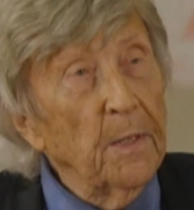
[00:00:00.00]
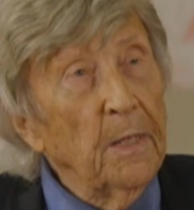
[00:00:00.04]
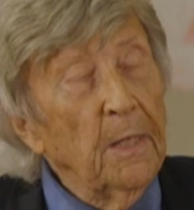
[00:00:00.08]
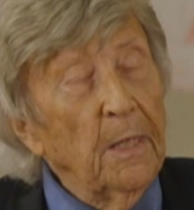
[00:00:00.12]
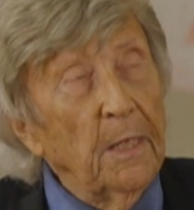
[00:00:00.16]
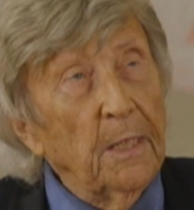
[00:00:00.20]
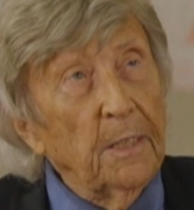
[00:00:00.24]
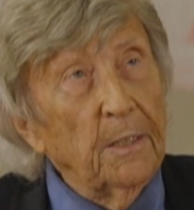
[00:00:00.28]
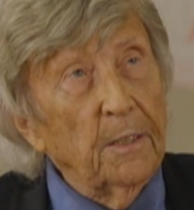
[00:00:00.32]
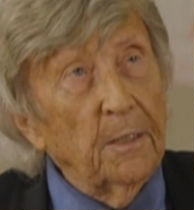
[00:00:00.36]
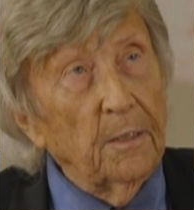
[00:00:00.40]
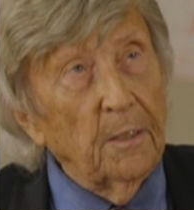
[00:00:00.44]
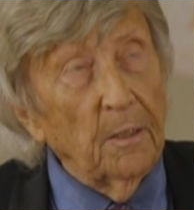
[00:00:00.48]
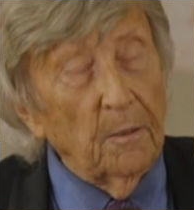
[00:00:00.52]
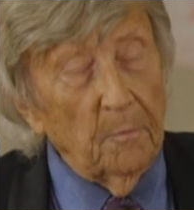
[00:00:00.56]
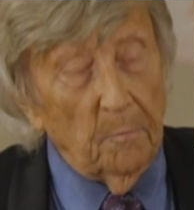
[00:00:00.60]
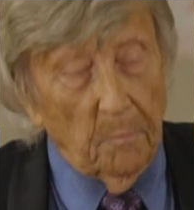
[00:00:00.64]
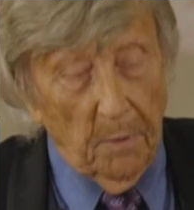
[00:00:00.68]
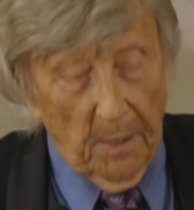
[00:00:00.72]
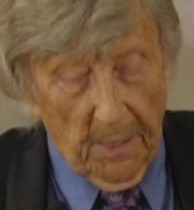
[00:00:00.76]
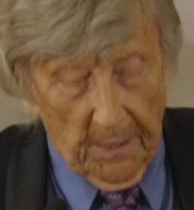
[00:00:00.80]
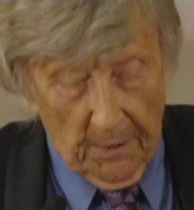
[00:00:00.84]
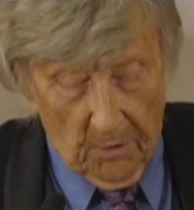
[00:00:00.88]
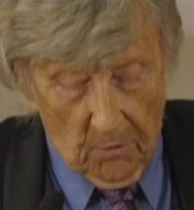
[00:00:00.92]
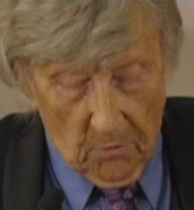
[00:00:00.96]
edited
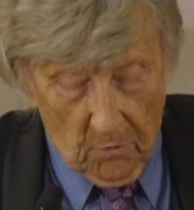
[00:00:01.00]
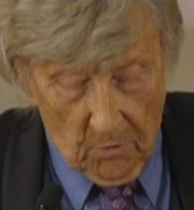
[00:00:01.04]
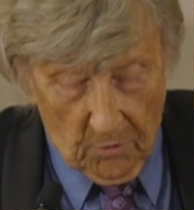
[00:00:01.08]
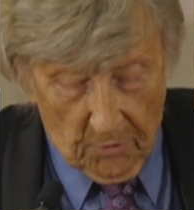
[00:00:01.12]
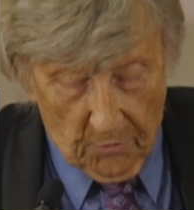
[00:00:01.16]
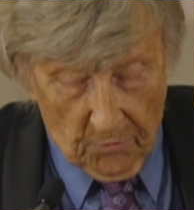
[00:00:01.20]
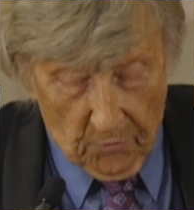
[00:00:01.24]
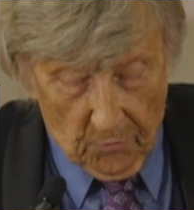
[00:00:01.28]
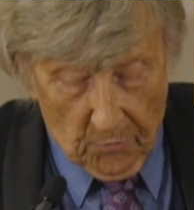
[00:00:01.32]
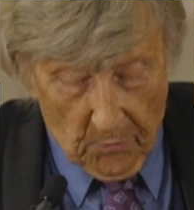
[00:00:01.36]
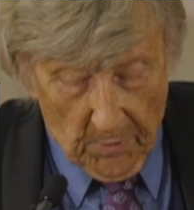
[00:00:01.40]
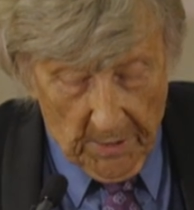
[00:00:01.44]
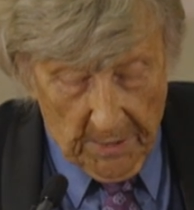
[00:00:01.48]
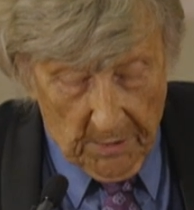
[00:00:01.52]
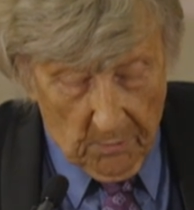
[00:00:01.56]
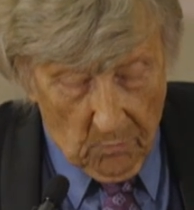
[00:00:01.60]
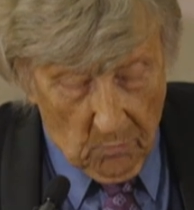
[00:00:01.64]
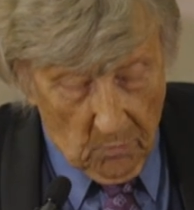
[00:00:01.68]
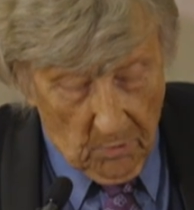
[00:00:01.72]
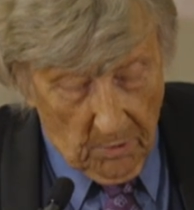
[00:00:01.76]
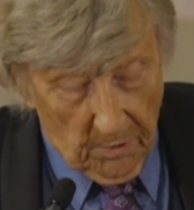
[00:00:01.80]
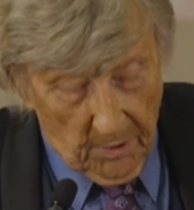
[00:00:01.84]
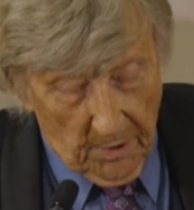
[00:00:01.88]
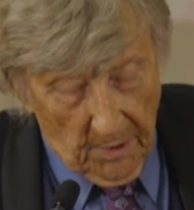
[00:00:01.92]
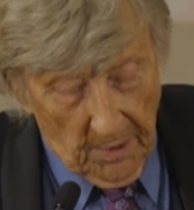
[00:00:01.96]
by Gordon
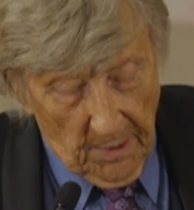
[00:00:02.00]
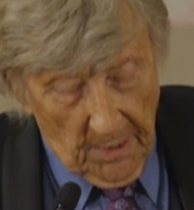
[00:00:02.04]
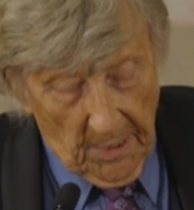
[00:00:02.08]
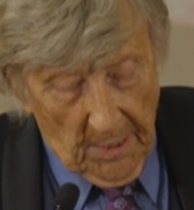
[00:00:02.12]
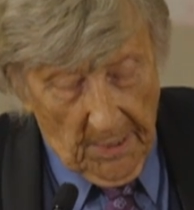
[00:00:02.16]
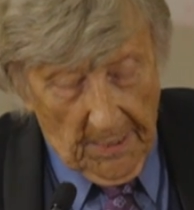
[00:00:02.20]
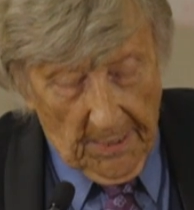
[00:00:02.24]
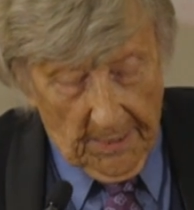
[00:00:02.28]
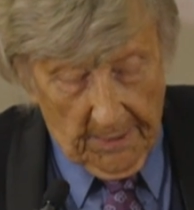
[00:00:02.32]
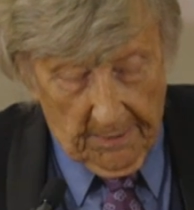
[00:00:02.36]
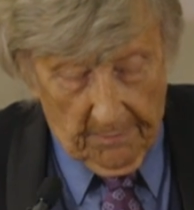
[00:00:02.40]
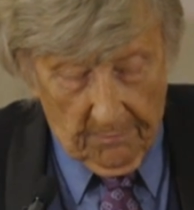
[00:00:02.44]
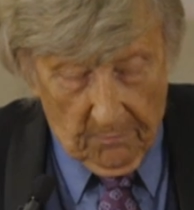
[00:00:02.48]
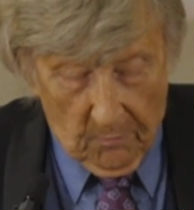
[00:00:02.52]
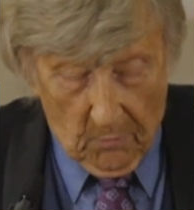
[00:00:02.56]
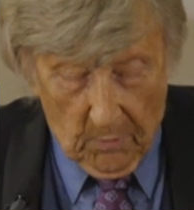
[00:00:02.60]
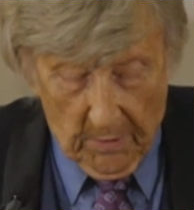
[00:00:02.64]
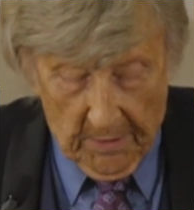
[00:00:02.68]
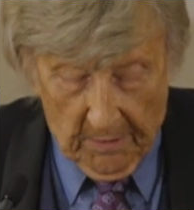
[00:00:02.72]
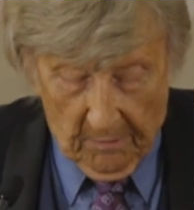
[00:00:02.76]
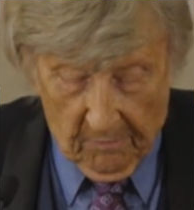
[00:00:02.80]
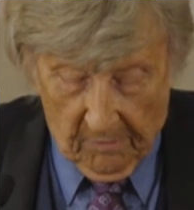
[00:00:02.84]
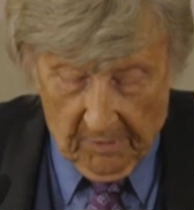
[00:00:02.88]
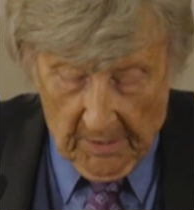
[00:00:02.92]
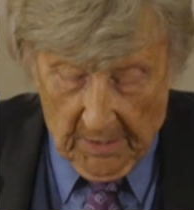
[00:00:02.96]
Greenwood out of
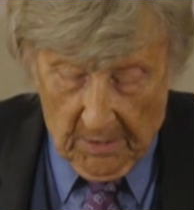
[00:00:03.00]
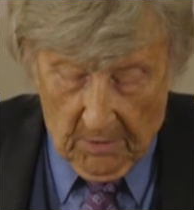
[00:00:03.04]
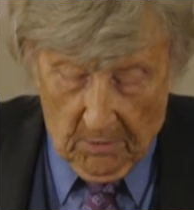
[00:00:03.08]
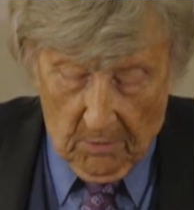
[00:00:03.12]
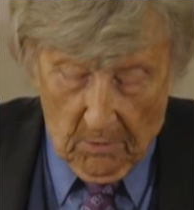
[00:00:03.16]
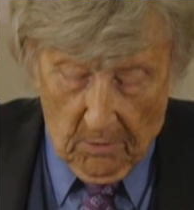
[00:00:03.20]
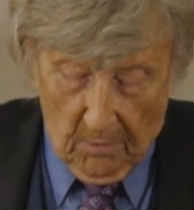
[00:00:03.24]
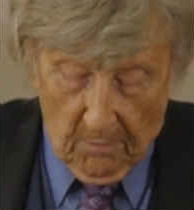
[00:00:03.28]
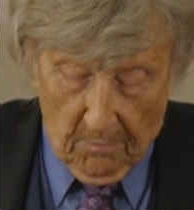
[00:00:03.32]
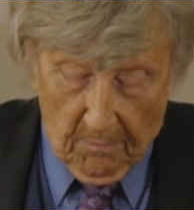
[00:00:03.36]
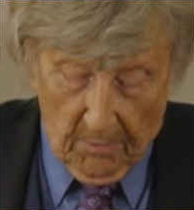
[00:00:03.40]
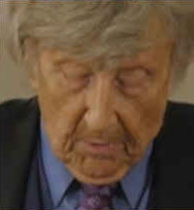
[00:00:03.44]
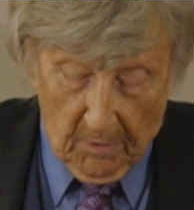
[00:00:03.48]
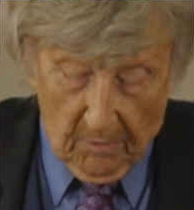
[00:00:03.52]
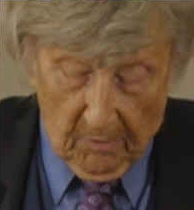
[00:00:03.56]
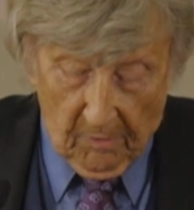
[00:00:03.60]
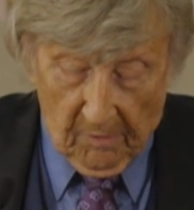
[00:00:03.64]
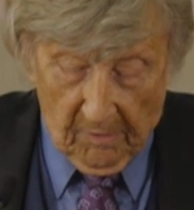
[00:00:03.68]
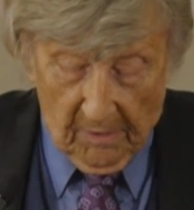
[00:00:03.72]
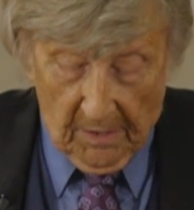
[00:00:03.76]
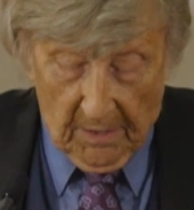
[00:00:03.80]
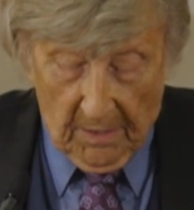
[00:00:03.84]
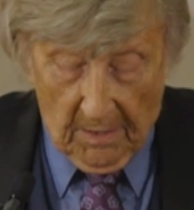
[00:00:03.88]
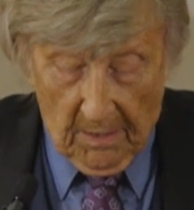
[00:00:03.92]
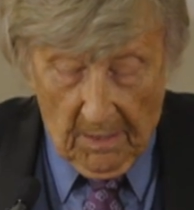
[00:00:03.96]
Queensland
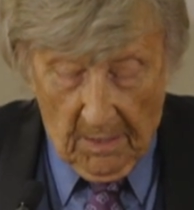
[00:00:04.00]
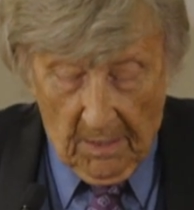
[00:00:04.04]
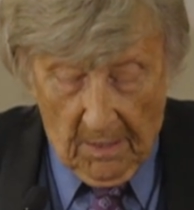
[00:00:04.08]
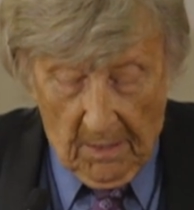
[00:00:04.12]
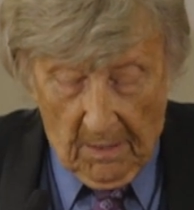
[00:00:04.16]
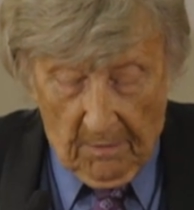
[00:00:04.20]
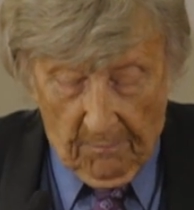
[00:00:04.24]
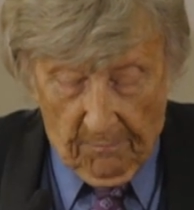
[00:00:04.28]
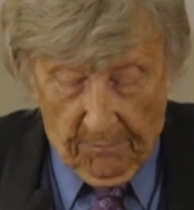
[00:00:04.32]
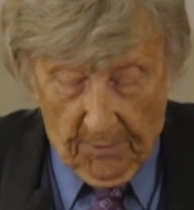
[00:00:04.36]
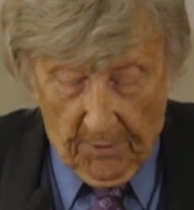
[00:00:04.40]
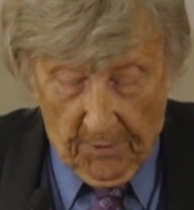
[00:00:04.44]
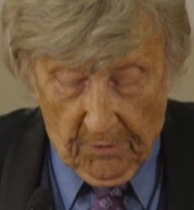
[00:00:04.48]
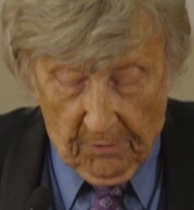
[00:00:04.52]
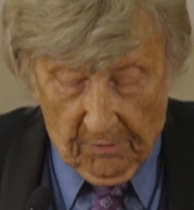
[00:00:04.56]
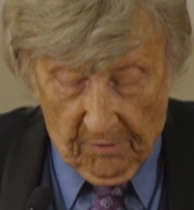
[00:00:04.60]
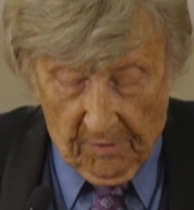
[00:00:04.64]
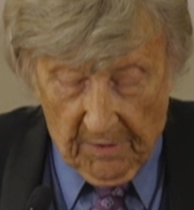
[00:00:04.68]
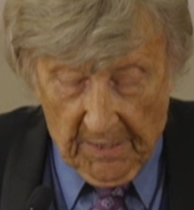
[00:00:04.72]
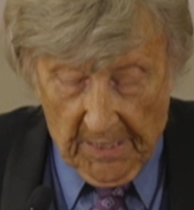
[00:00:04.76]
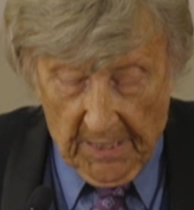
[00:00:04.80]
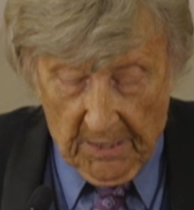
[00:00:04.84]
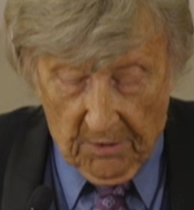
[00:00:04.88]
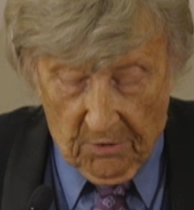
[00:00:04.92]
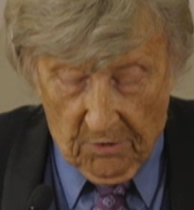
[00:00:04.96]
University, First
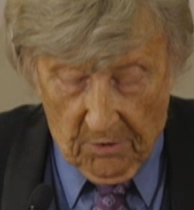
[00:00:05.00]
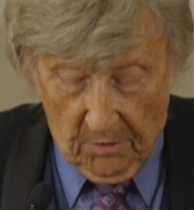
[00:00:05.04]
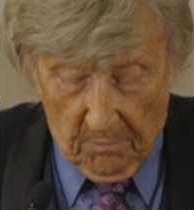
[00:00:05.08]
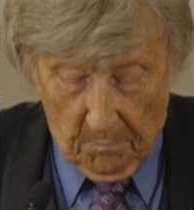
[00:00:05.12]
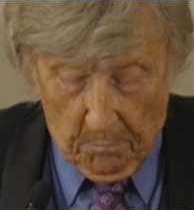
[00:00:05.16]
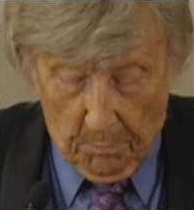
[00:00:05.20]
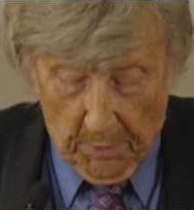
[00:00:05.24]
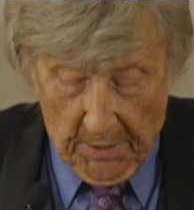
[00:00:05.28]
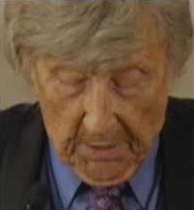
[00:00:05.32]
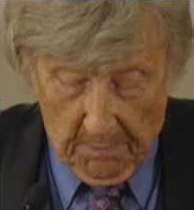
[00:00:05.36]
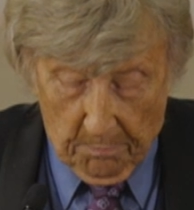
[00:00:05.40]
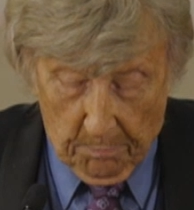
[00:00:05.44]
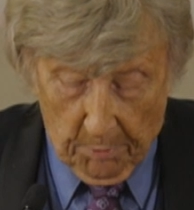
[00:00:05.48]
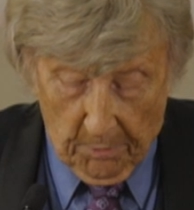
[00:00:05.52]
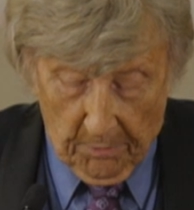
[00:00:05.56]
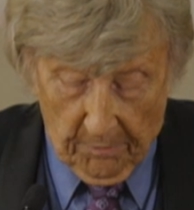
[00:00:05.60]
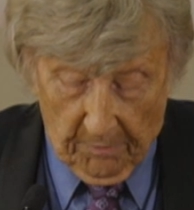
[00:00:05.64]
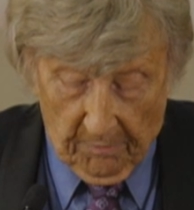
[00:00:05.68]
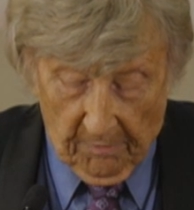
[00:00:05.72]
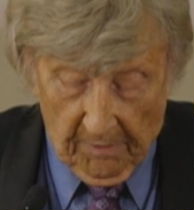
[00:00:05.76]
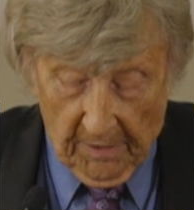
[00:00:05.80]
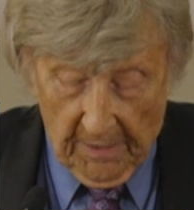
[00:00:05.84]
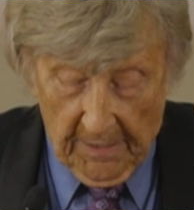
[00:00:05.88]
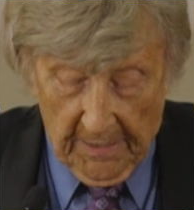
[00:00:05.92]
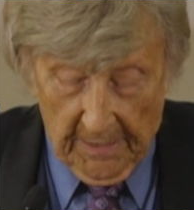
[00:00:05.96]
Nation
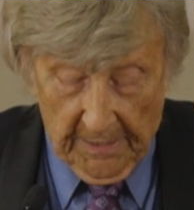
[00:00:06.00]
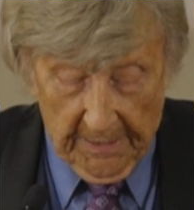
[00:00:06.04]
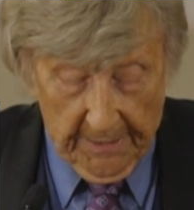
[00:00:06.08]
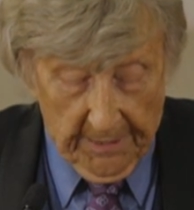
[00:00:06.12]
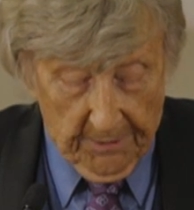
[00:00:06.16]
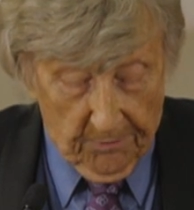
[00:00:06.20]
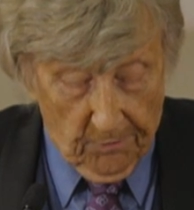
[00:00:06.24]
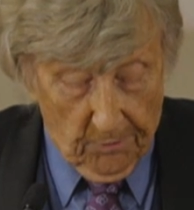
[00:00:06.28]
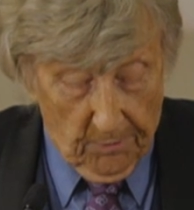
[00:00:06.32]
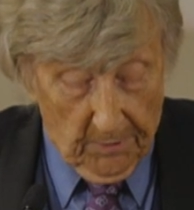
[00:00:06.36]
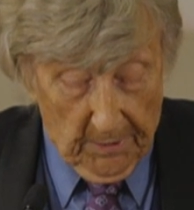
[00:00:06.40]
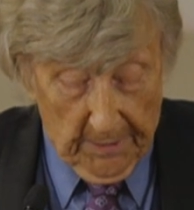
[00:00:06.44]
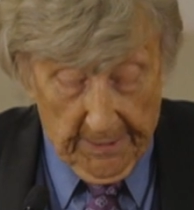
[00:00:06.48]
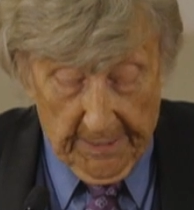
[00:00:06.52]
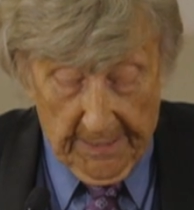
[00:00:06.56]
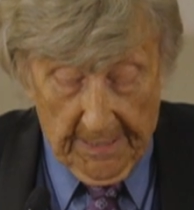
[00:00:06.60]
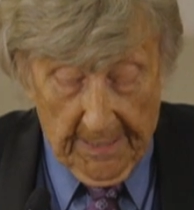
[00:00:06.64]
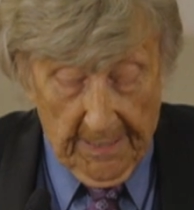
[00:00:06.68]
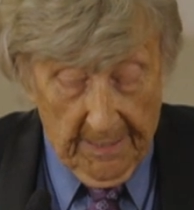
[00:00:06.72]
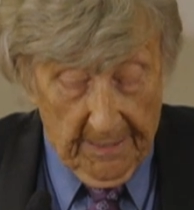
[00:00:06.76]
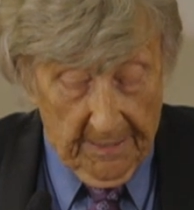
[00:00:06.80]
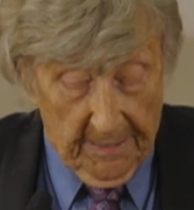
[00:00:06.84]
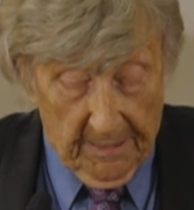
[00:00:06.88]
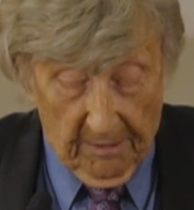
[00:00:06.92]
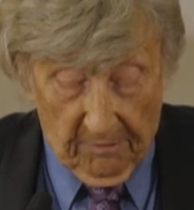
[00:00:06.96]
peoples literally
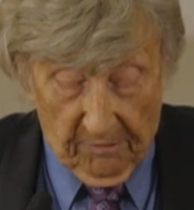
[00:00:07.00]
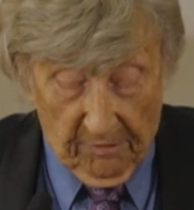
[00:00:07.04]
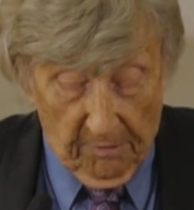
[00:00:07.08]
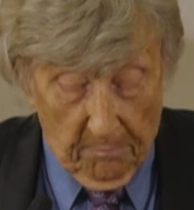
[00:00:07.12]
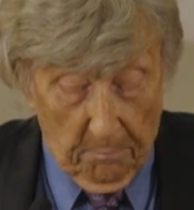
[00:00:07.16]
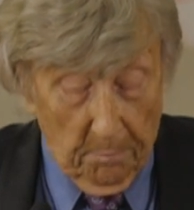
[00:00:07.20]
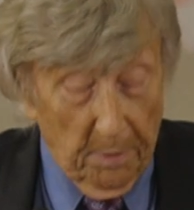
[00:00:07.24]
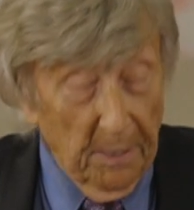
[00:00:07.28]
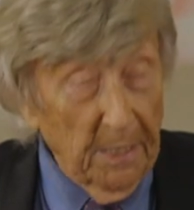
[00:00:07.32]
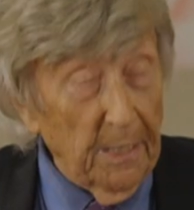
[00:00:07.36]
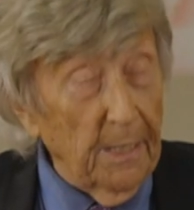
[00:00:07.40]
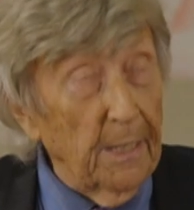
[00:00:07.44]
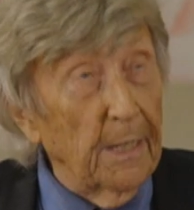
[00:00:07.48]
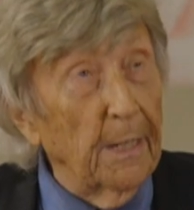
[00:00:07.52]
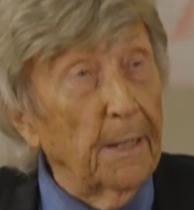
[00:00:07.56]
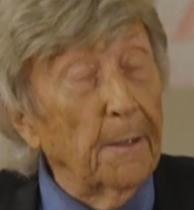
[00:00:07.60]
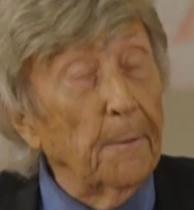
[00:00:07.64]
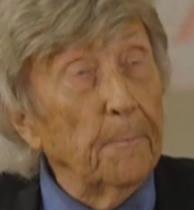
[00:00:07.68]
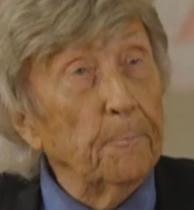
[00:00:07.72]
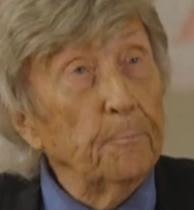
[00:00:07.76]
disappear.